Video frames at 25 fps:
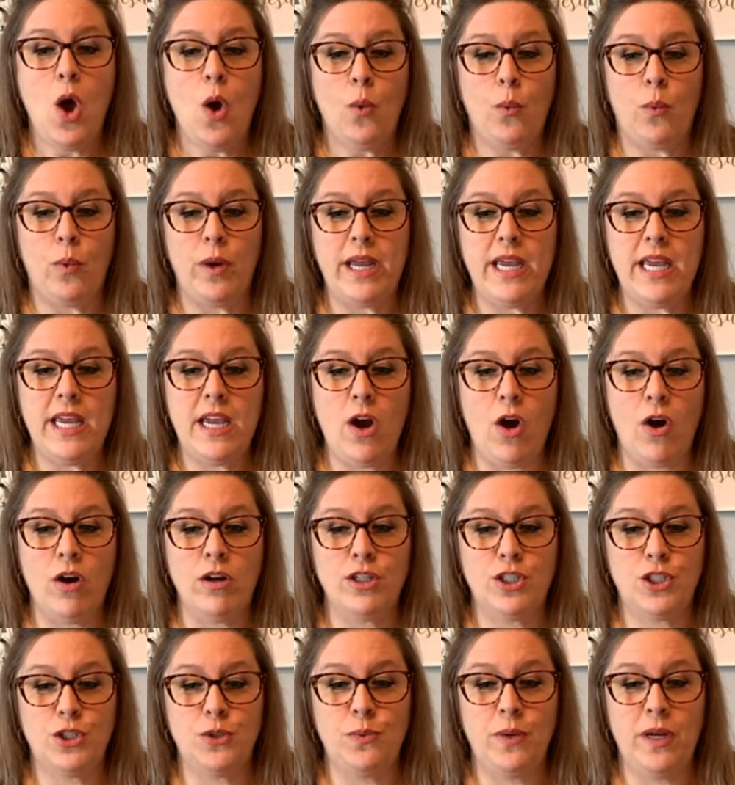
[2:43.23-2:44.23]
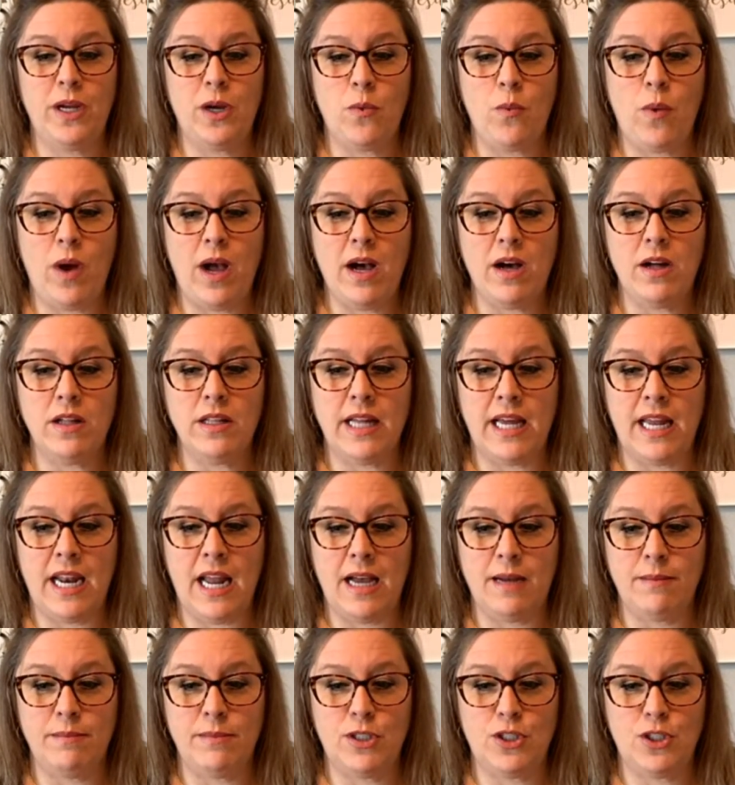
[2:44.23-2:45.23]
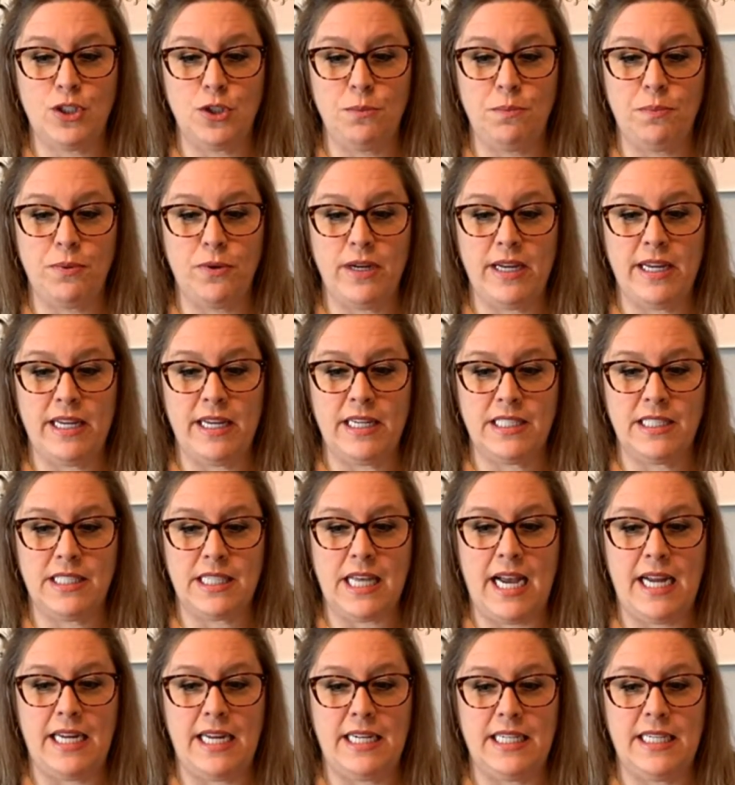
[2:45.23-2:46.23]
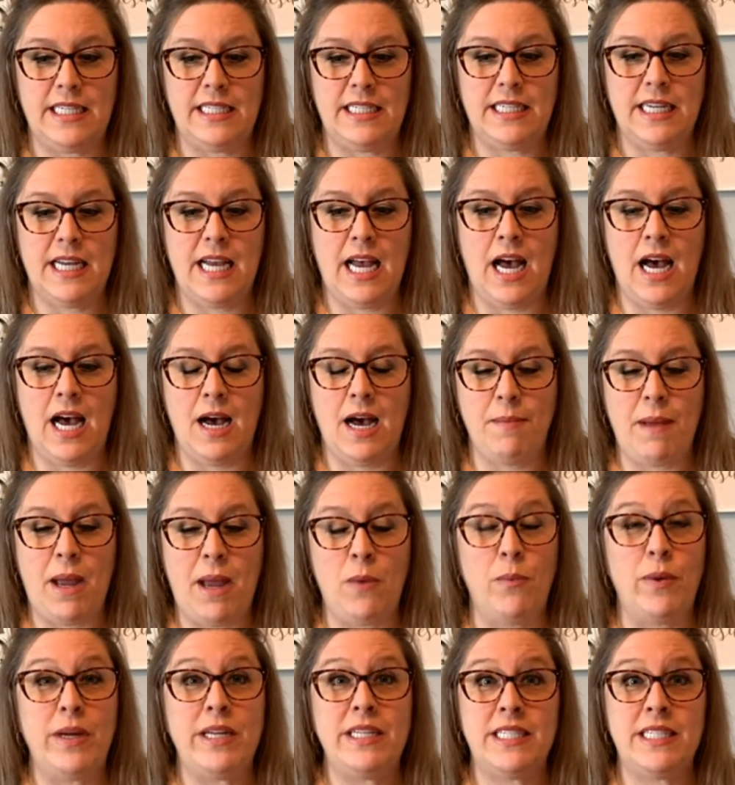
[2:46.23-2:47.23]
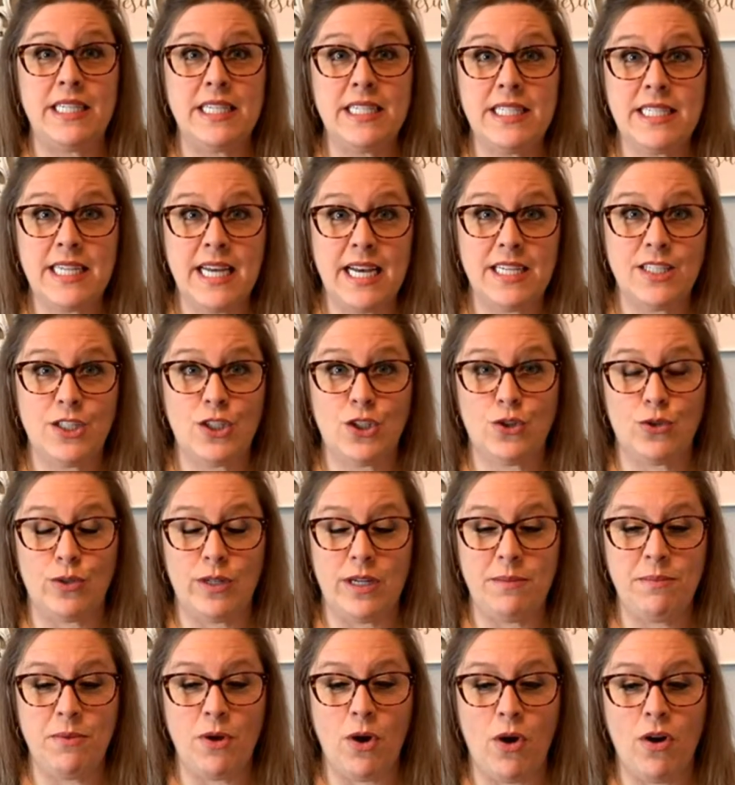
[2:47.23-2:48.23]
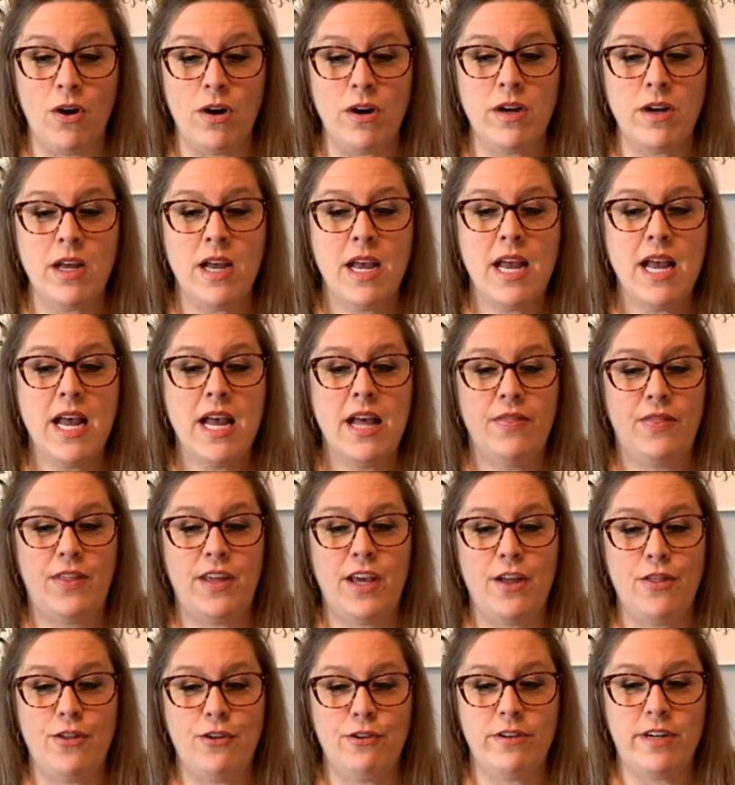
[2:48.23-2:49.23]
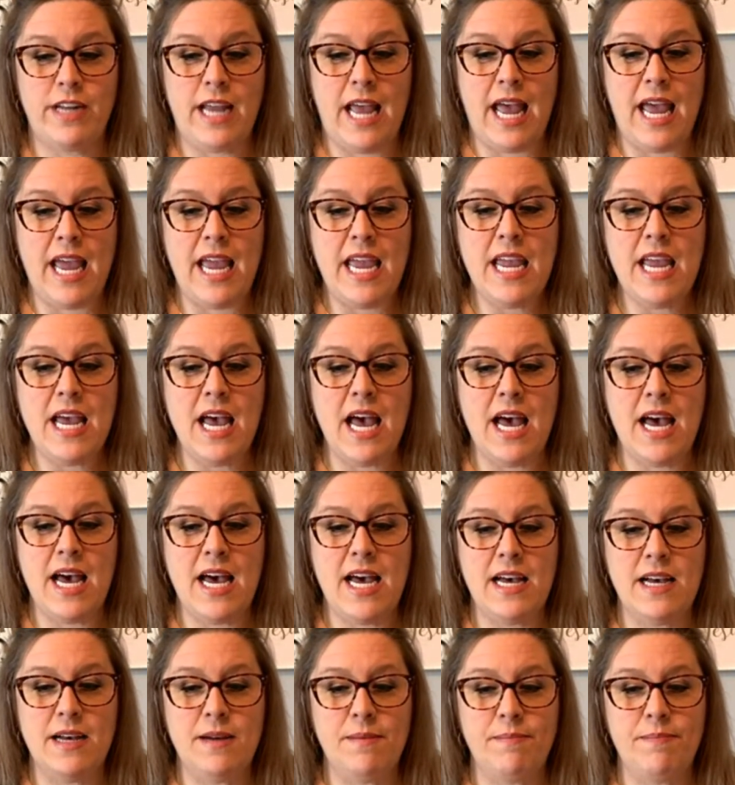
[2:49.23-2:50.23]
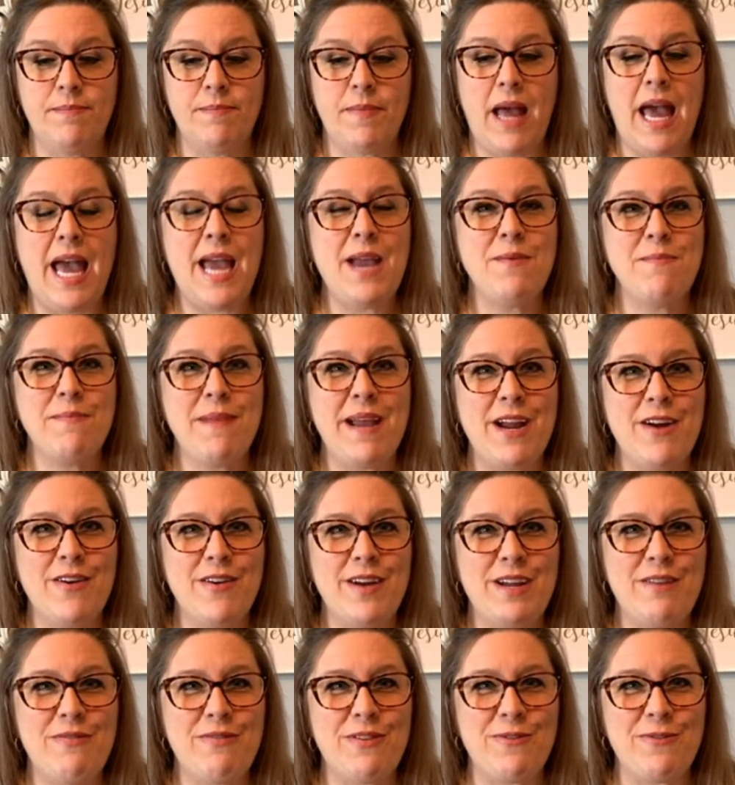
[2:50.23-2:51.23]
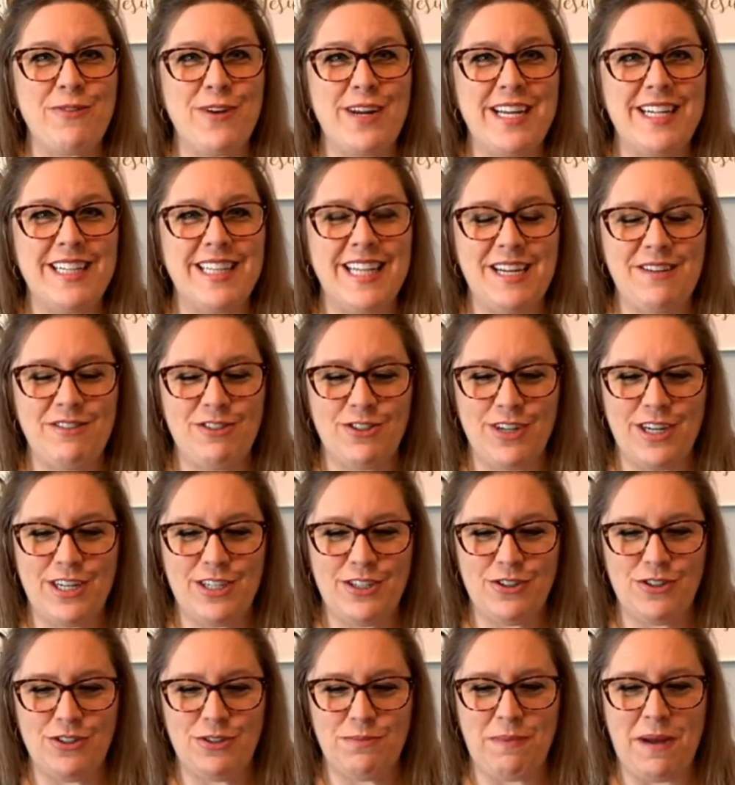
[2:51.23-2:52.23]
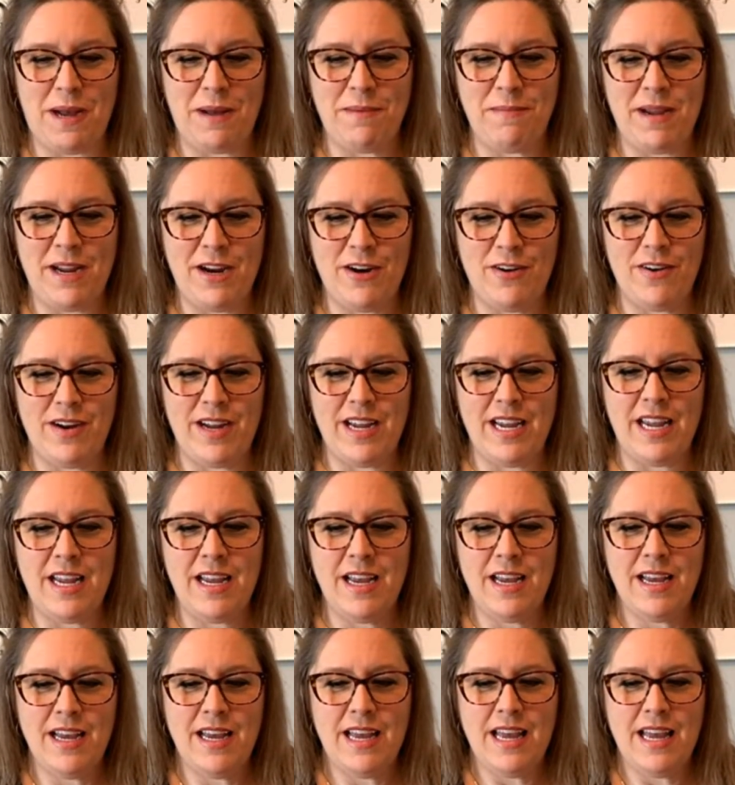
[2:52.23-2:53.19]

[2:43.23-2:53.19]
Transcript: we are doing well, and I'm super excited. Um, and we did test StreamYard the other day. Um, hey, Mary from Reclaim Treasures by Mary